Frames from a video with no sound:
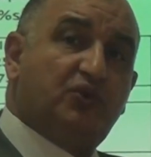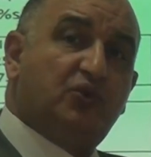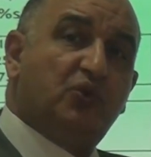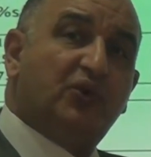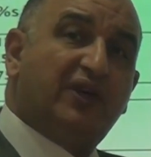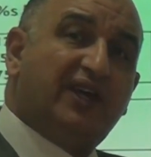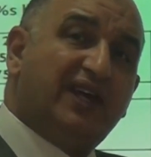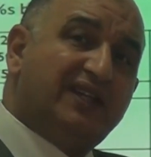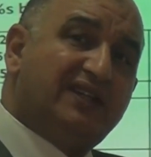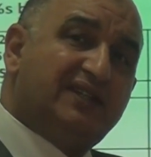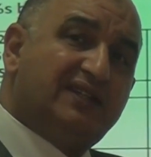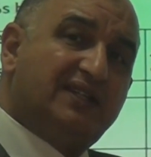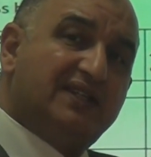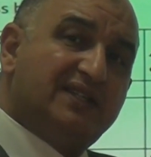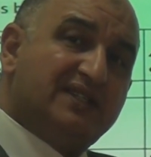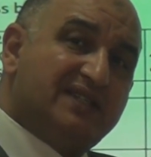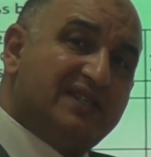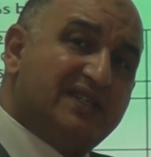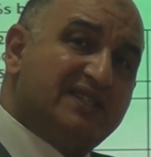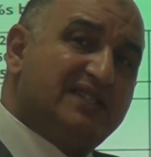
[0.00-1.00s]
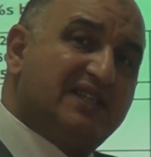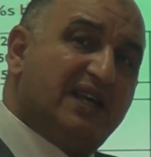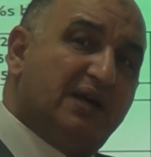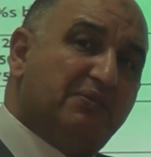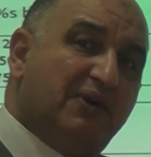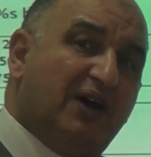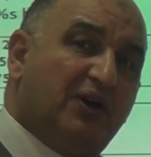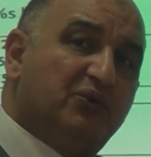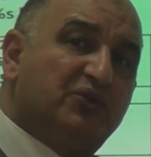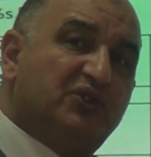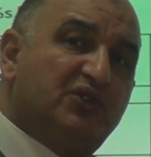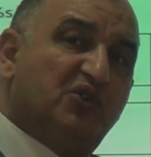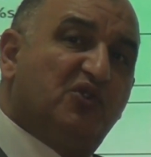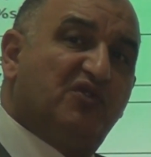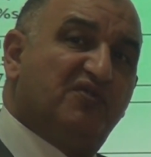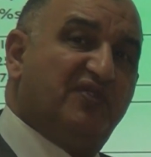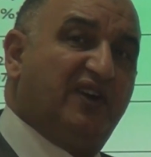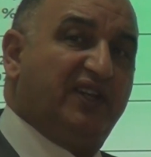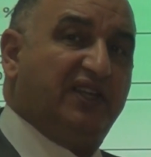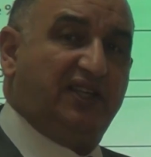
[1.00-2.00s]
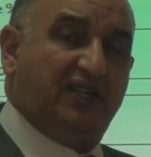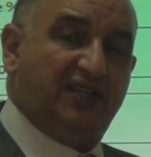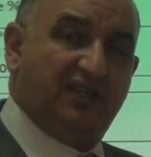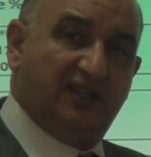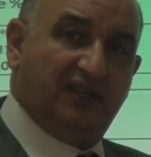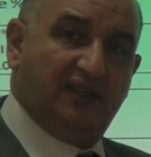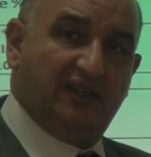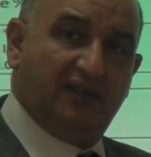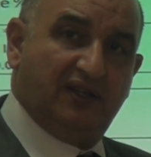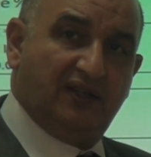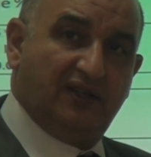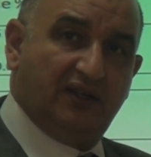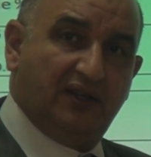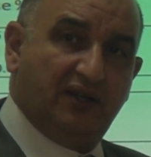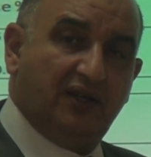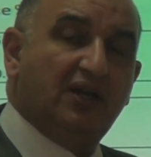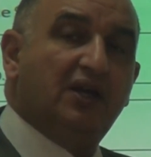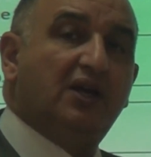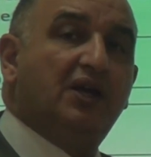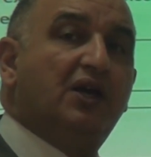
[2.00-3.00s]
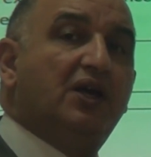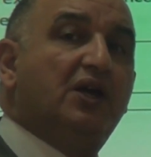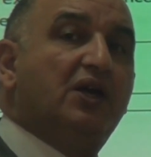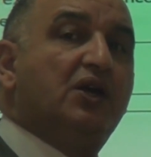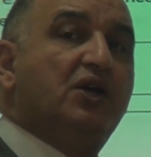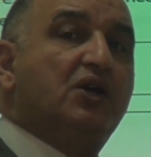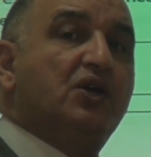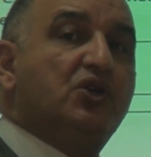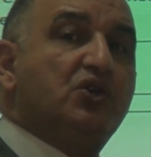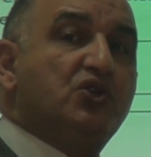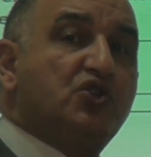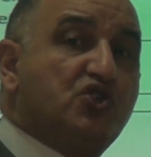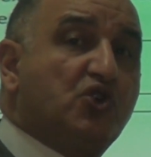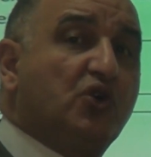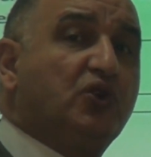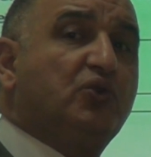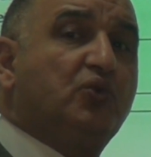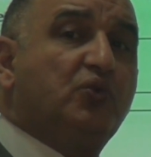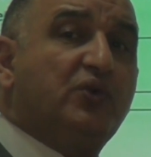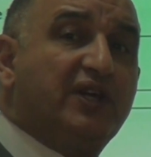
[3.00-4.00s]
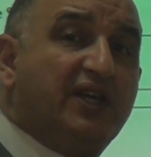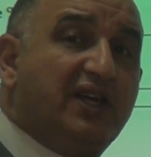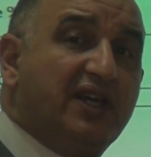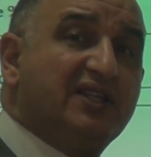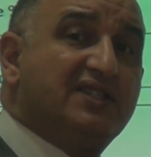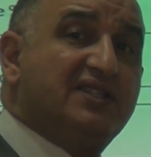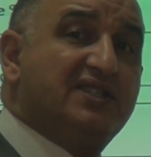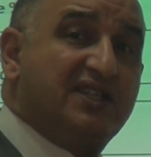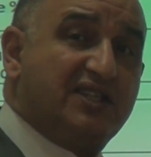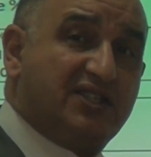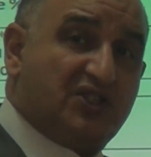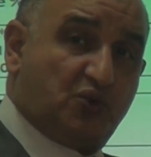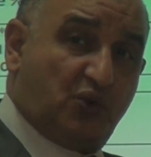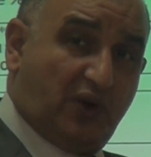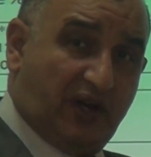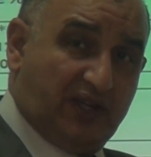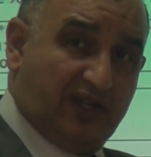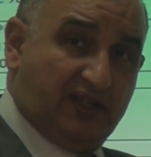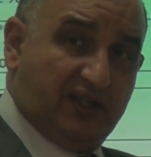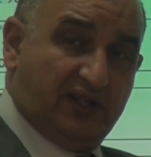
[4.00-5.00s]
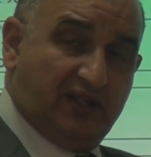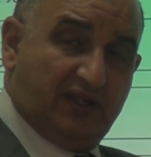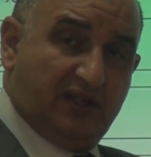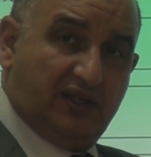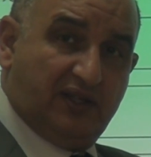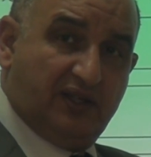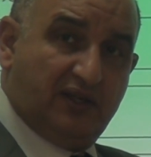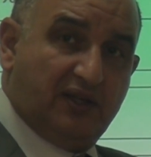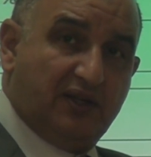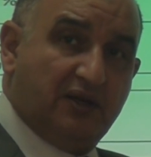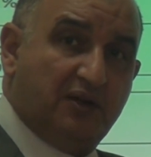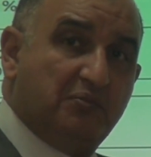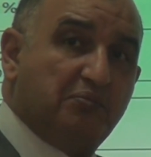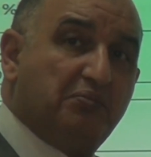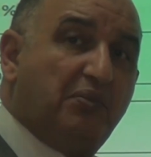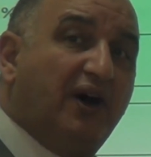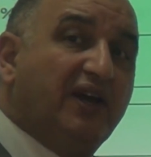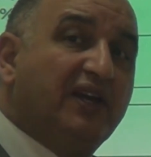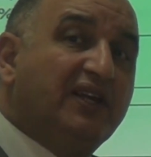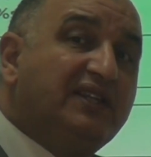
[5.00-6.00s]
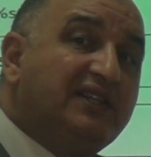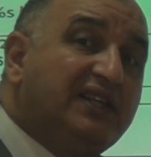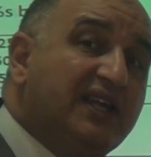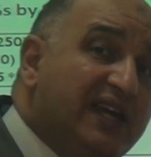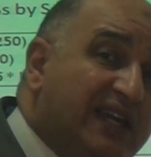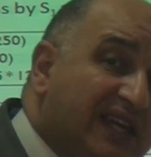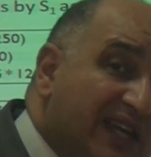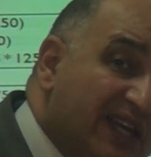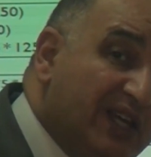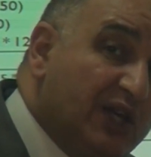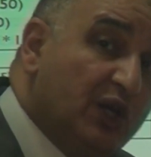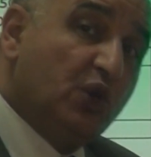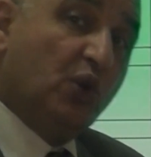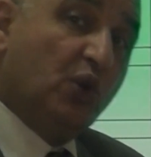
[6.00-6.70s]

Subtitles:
to get this amount of money. Should we get this one by taking